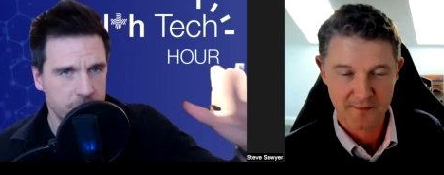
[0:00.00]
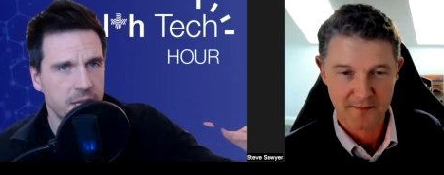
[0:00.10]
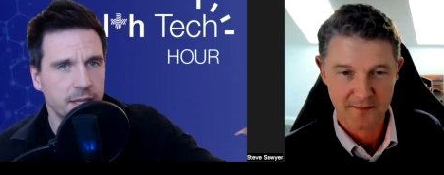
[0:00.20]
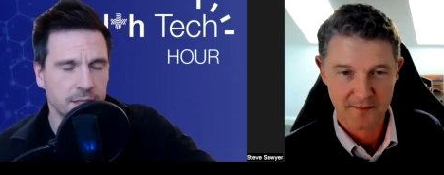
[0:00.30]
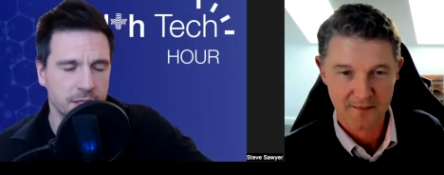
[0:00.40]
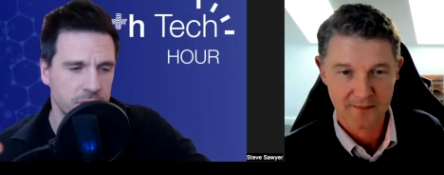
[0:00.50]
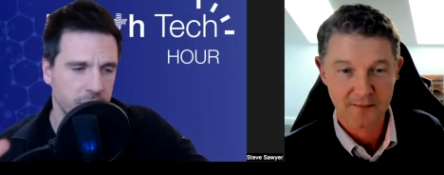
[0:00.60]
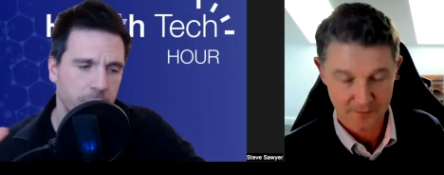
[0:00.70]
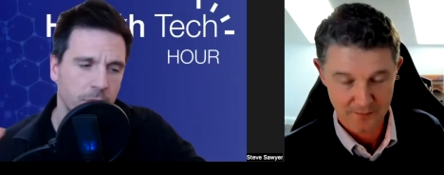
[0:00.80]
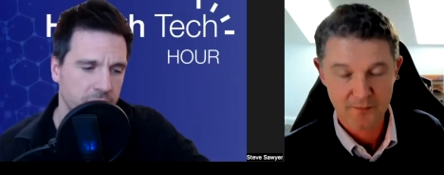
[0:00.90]
Speaker 1: sector. So
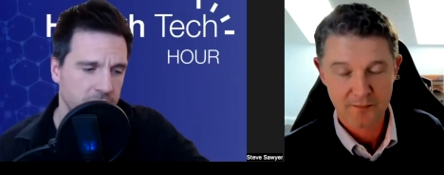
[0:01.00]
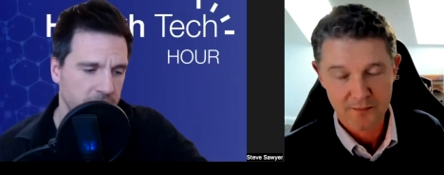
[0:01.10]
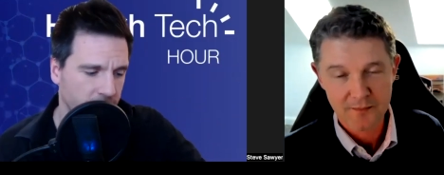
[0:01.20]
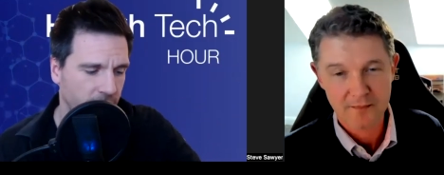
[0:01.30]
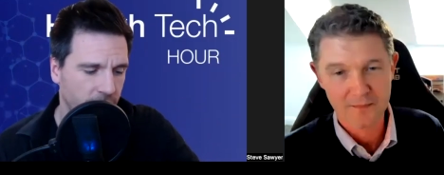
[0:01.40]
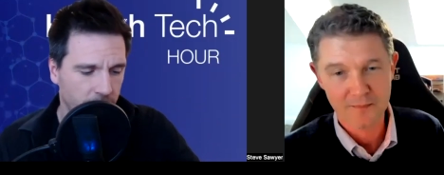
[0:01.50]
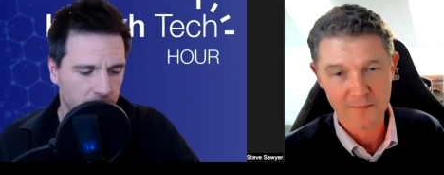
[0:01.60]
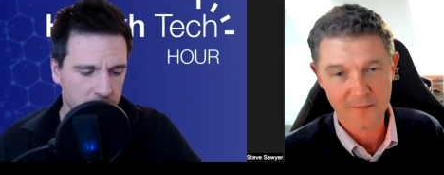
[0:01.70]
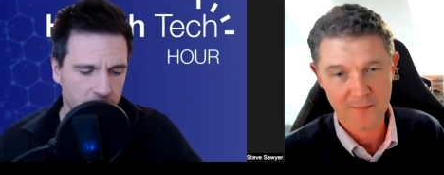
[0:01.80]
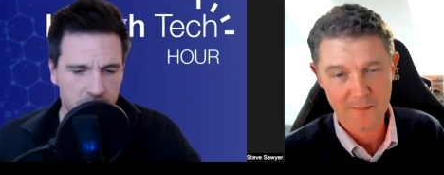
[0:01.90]
apologies if if I'm
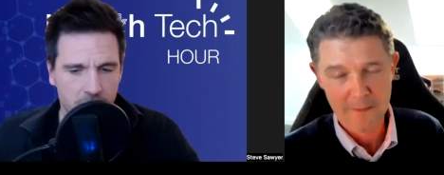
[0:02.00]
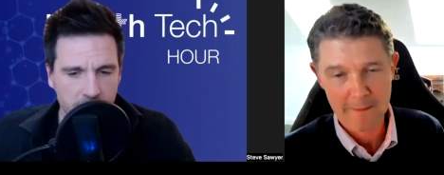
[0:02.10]
sort of slightly